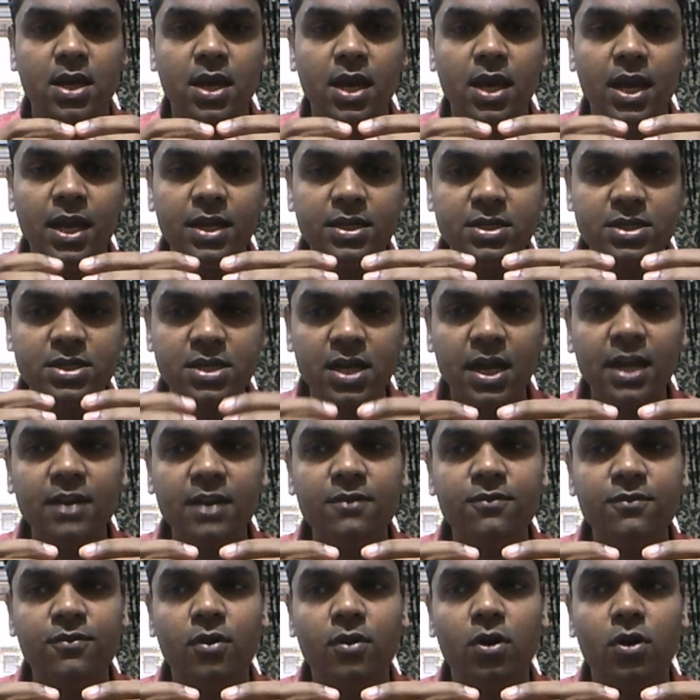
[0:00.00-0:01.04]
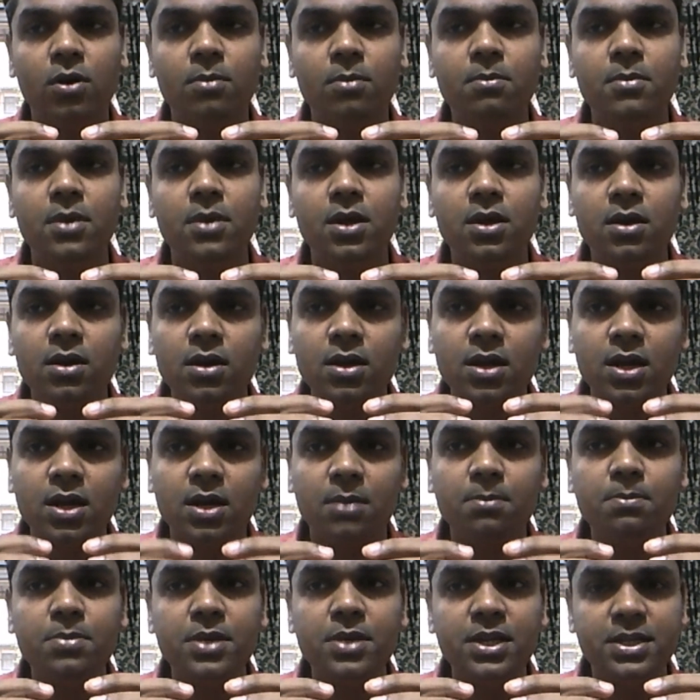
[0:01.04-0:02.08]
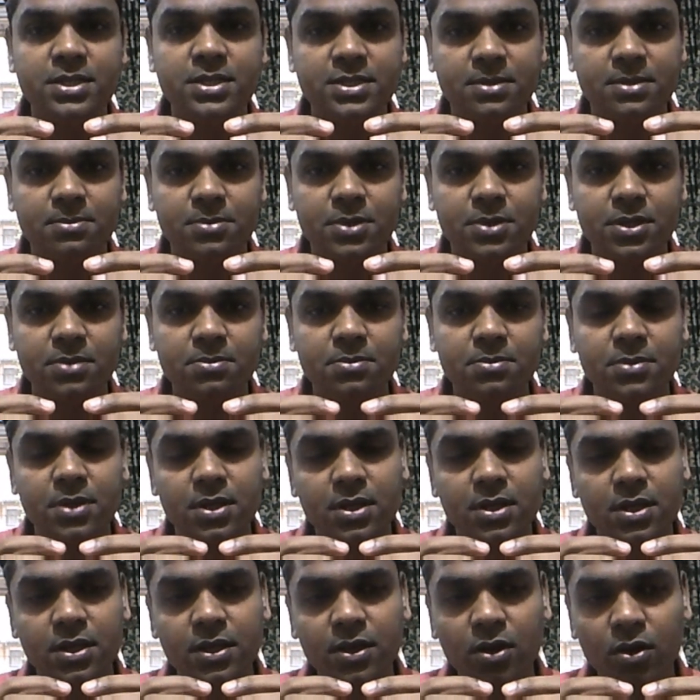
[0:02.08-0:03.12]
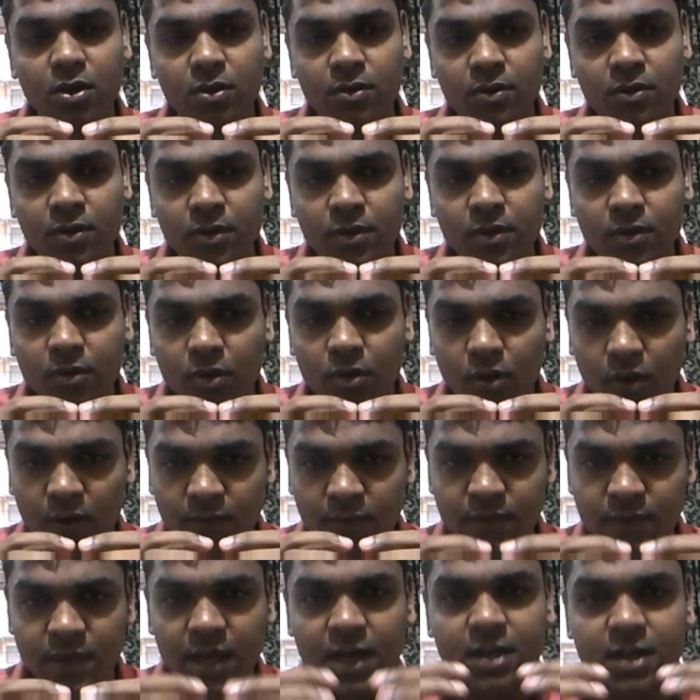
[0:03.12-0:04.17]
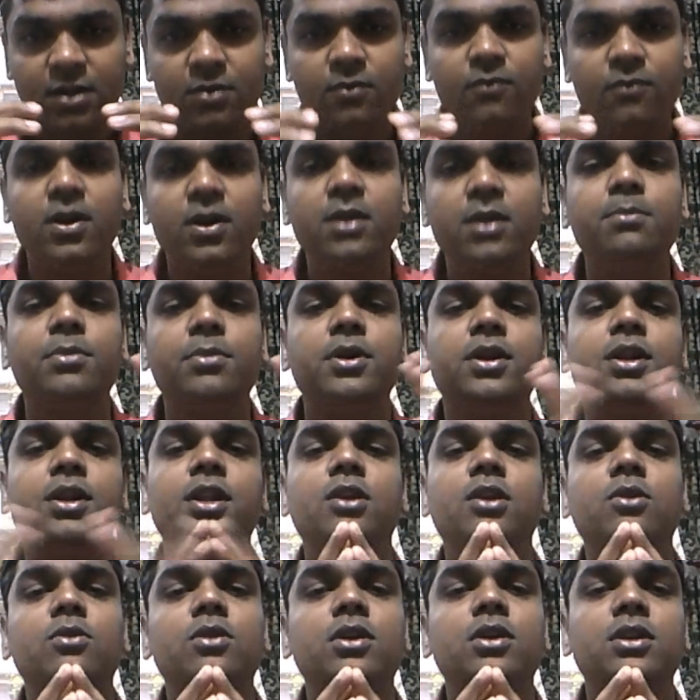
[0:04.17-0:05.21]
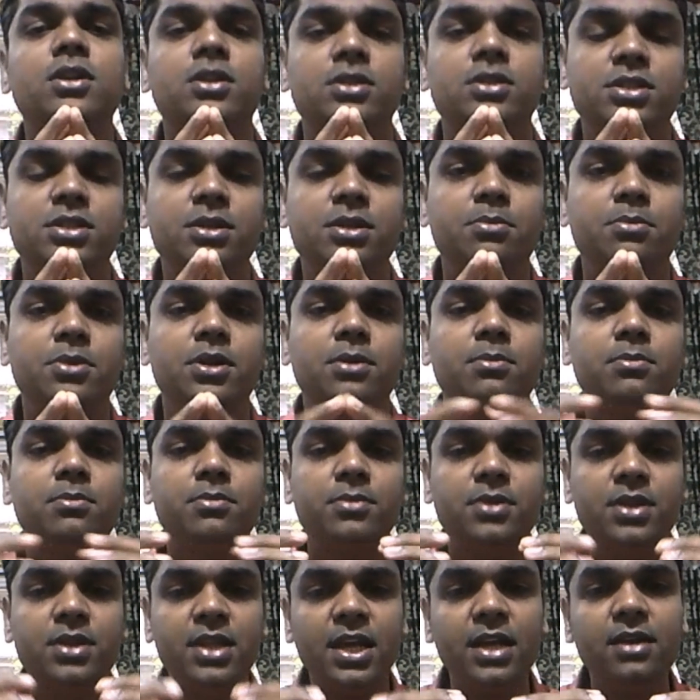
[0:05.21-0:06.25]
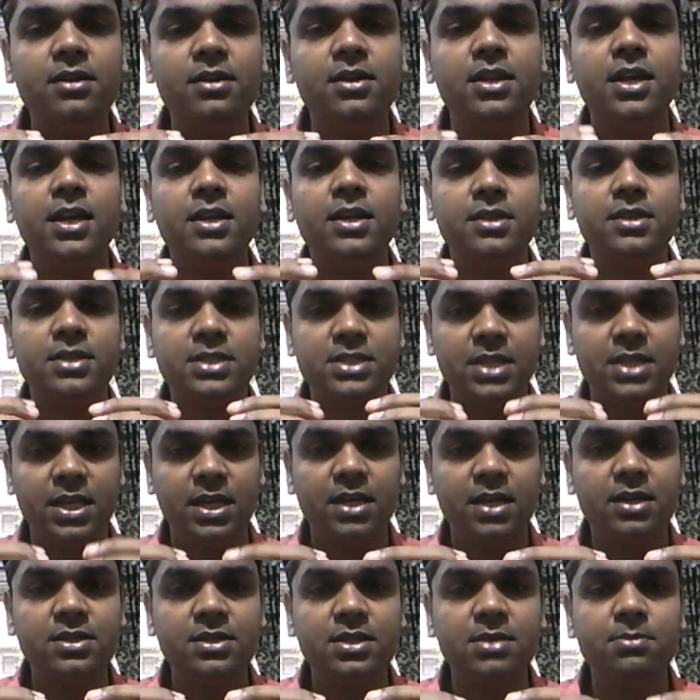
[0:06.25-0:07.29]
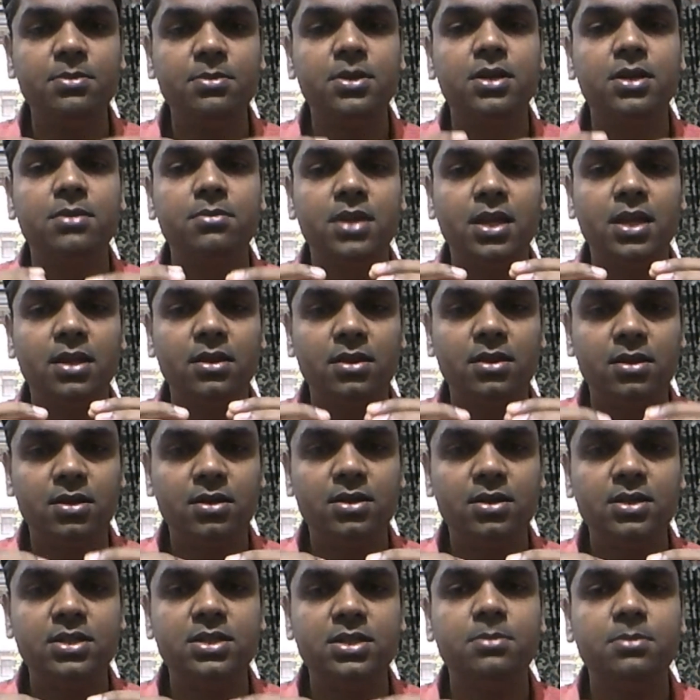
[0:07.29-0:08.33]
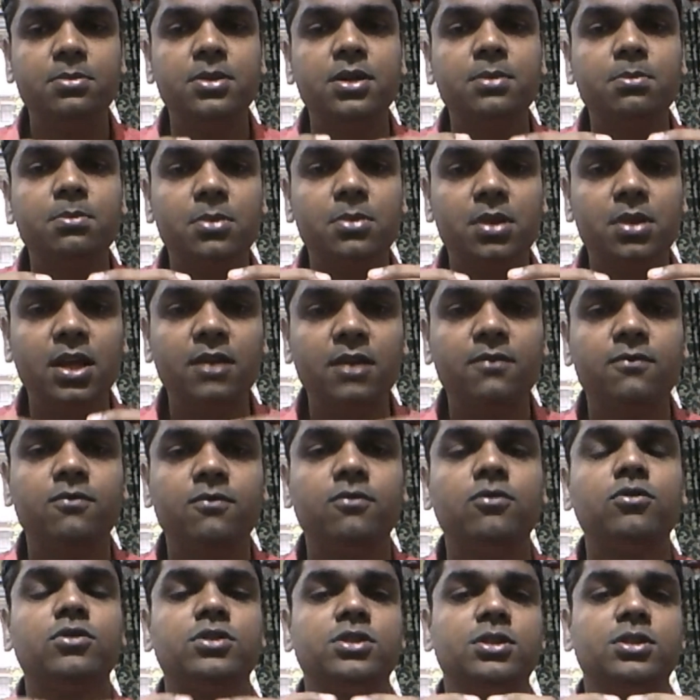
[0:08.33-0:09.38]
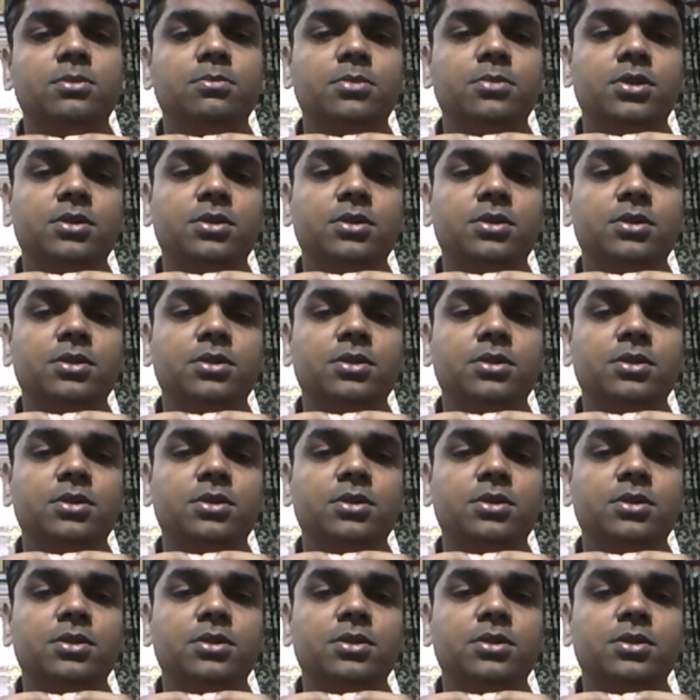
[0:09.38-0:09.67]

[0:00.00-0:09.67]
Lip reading: and try and form a complete symptom of that one particular symptom. Then take the second symptom, then third symptom, then fourth symptom.